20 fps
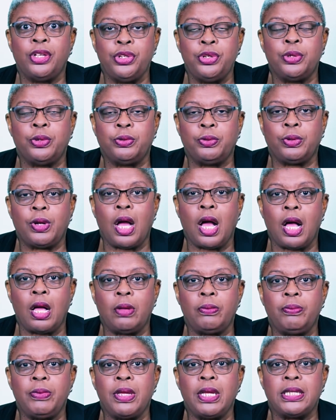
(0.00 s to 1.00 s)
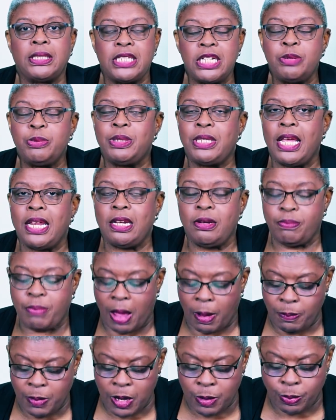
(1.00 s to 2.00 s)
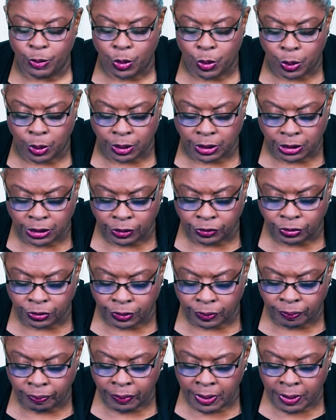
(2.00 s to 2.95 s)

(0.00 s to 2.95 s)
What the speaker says: you're intimidated by people who are different.